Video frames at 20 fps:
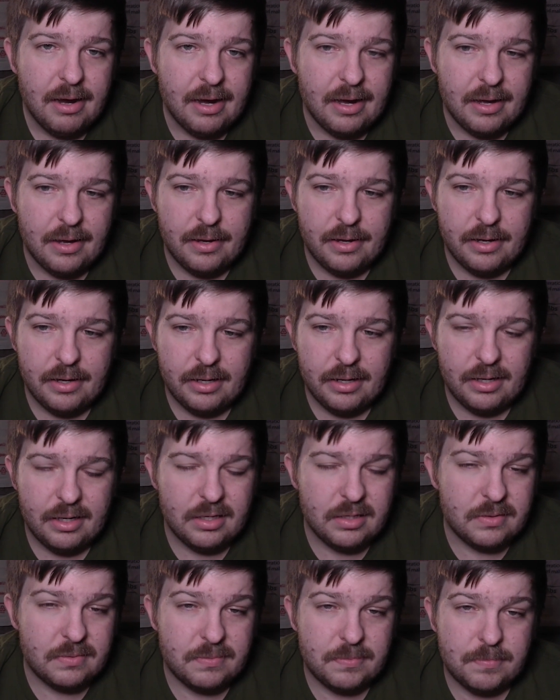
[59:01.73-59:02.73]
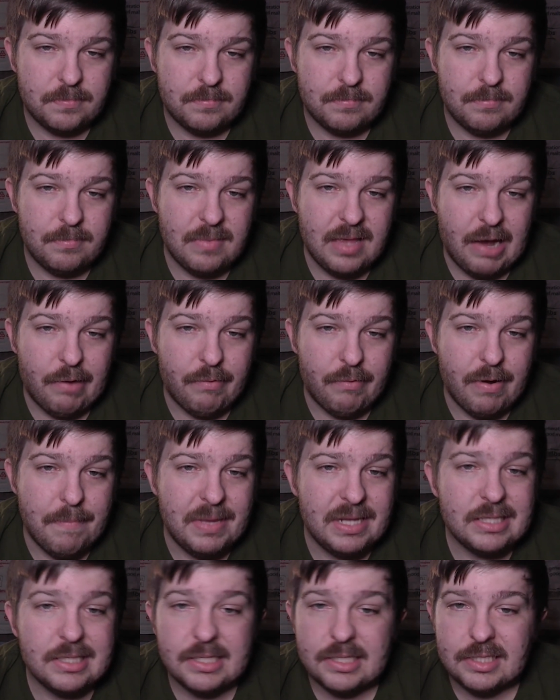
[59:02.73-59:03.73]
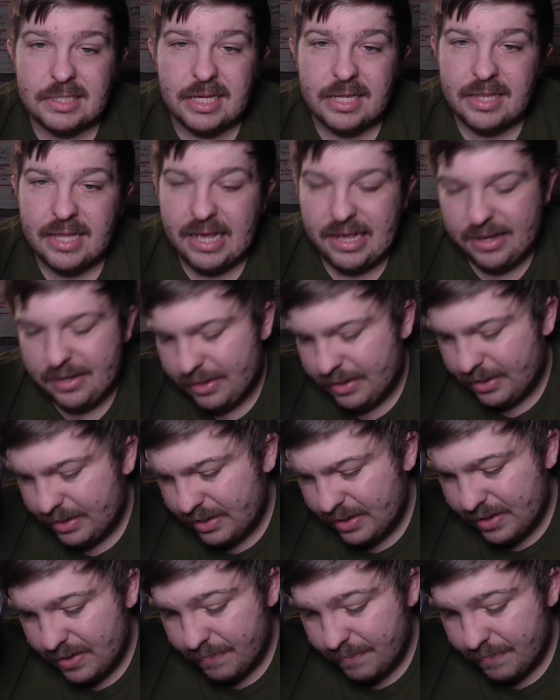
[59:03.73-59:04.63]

uh, is how I meant to say that.